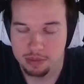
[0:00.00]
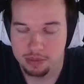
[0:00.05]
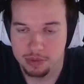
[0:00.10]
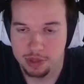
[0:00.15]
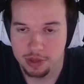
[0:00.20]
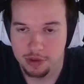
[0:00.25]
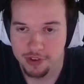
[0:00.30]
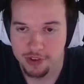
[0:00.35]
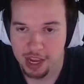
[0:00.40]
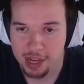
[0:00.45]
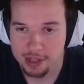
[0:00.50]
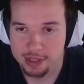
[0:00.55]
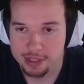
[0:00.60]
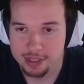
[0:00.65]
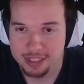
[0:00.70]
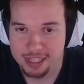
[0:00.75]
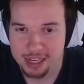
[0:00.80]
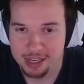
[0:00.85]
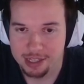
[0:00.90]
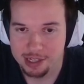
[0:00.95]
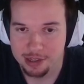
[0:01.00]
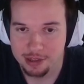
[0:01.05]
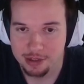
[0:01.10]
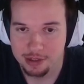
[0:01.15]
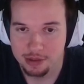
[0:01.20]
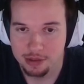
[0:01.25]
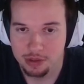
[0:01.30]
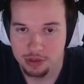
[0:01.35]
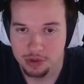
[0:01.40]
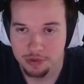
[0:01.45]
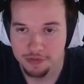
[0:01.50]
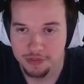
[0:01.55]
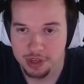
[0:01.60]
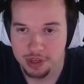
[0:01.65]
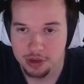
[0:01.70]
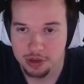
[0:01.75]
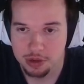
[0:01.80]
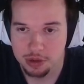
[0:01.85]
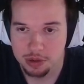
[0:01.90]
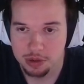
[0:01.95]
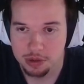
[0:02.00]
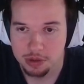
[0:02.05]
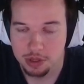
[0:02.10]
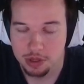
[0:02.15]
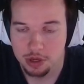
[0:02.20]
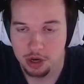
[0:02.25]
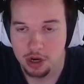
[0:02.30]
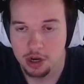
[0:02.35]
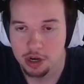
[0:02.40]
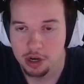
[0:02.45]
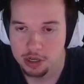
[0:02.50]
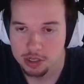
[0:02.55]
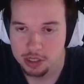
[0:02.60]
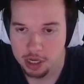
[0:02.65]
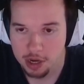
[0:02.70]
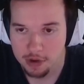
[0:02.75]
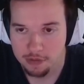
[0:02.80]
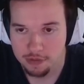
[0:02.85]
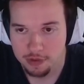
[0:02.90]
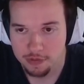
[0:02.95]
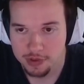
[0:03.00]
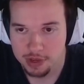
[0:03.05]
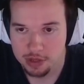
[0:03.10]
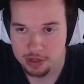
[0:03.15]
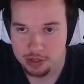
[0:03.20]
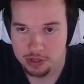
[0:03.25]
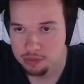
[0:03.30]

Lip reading: the effect stays on the field, the card is off the field.